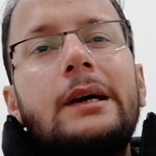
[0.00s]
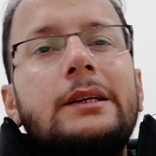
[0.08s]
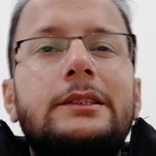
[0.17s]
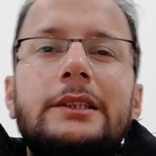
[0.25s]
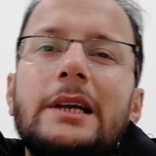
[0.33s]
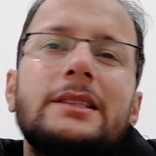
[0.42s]

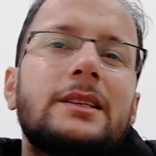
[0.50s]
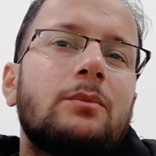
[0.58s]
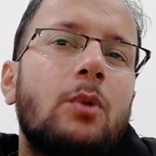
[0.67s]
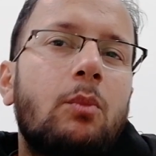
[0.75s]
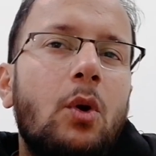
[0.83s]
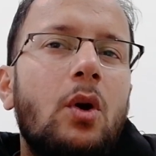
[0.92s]
Jason
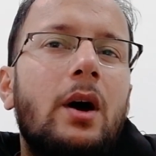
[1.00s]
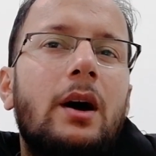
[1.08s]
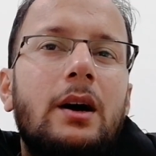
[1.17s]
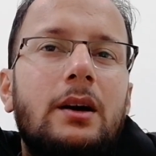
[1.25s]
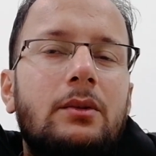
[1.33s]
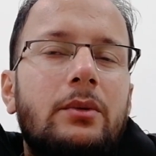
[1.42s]

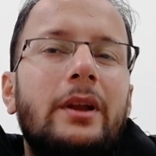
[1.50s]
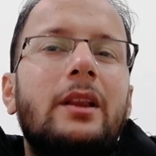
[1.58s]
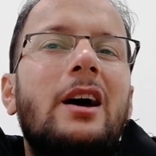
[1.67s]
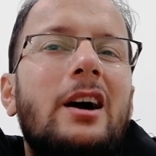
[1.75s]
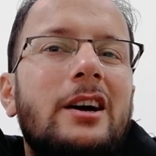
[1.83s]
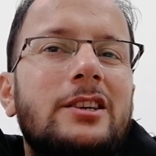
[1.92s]
Momoa
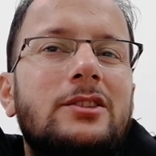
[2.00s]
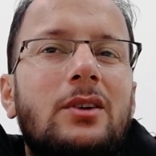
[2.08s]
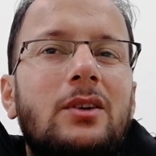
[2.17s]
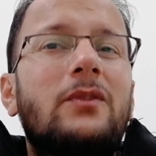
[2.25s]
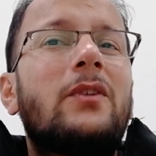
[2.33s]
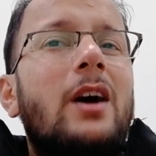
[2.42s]
relies
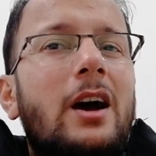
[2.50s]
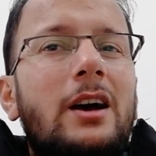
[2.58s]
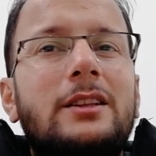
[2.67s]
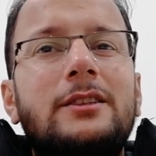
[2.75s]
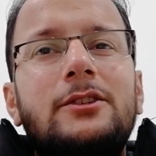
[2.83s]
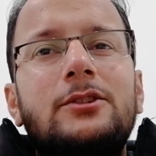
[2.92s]
on
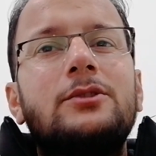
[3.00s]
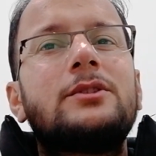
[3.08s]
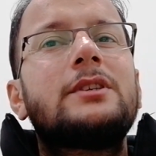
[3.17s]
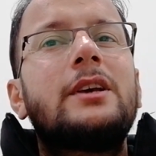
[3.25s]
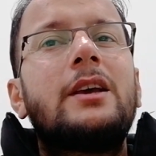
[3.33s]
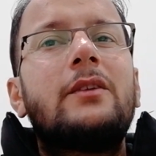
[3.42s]
fans to
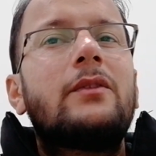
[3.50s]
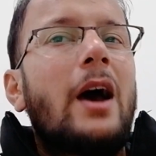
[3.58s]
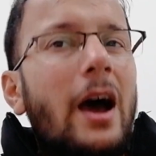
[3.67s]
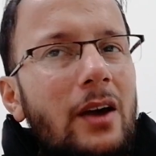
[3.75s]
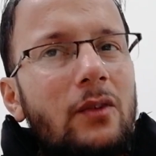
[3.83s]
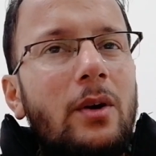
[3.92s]
save
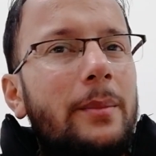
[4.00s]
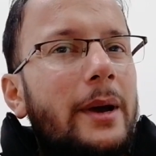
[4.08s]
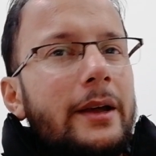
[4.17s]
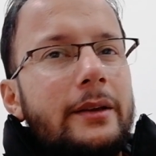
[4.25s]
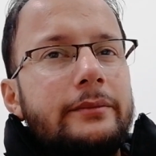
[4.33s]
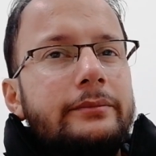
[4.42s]

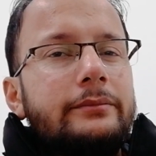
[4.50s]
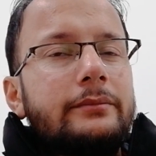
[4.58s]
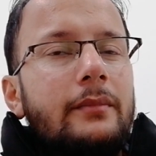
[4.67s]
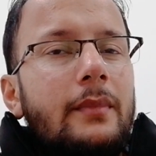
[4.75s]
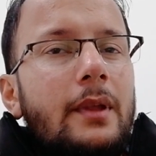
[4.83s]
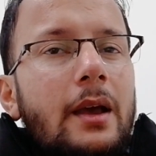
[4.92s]
Aquaman.
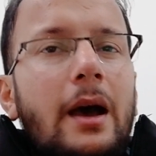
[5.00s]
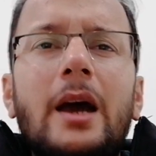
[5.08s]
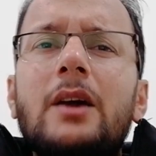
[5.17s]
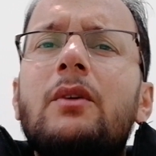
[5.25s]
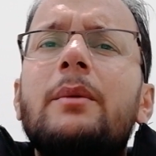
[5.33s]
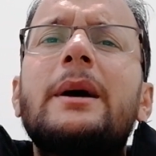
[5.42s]

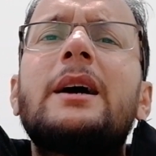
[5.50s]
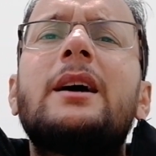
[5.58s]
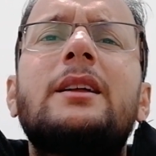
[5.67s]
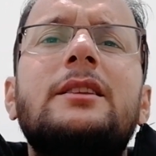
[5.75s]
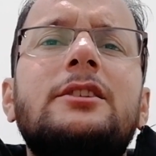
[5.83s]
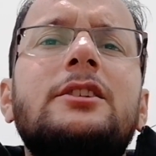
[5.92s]

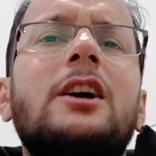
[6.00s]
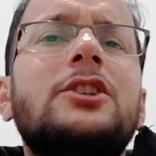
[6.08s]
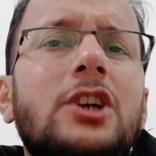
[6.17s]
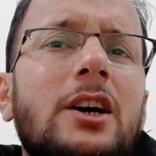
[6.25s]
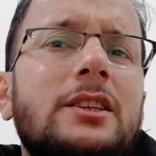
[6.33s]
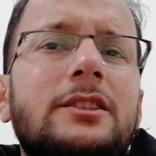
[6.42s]
Aquaman's
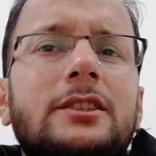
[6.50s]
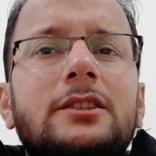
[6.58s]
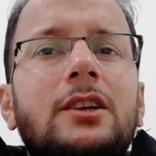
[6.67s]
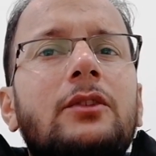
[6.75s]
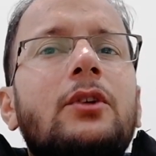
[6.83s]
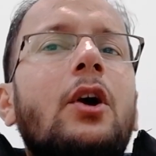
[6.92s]
chances
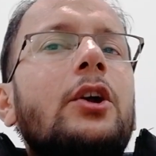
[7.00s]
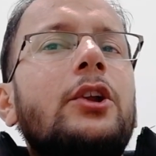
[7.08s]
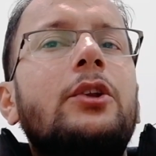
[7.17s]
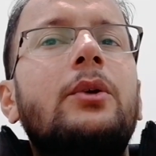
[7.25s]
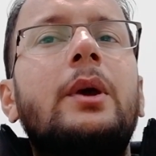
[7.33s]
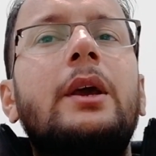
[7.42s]
of
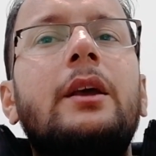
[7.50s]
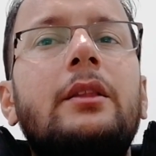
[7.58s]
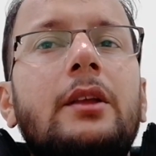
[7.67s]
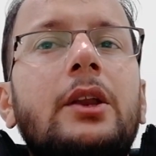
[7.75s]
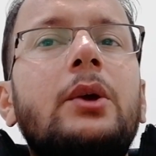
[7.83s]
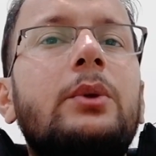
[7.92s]
continuing in
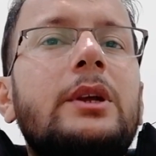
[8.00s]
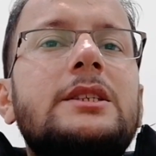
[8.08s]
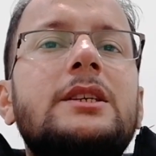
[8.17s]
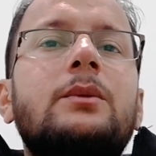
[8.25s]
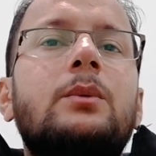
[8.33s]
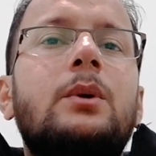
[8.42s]
the new
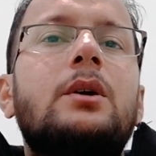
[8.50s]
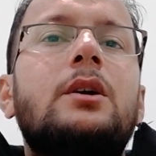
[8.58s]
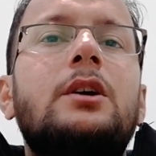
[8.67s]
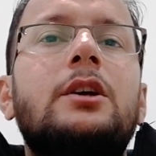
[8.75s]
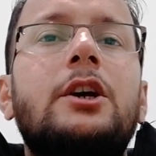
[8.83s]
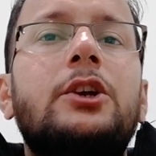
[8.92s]
DC
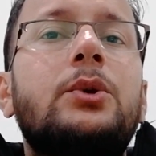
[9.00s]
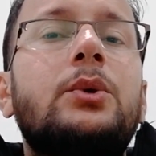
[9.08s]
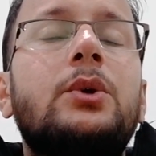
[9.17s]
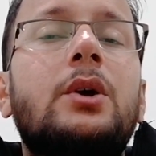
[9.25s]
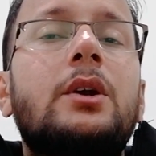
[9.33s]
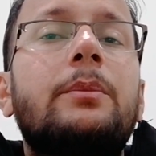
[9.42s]
world do
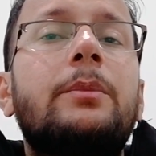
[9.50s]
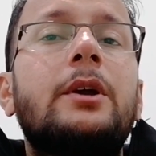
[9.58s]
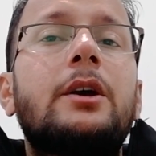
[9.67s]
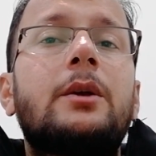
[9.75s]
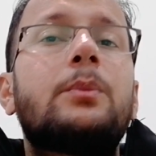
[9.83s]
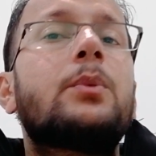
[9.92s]
not
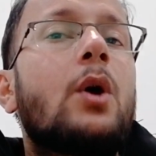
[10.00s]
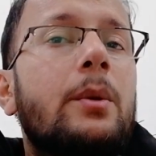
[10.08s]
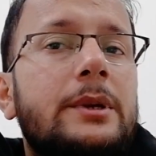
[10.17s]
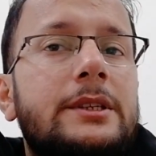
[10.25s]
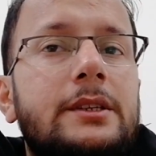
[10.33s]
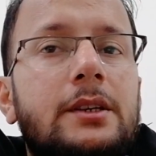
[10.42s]
appear
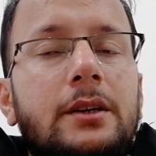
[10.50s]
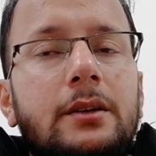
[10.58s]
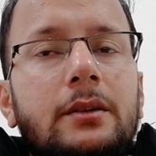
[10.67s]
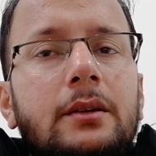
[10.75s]
promising.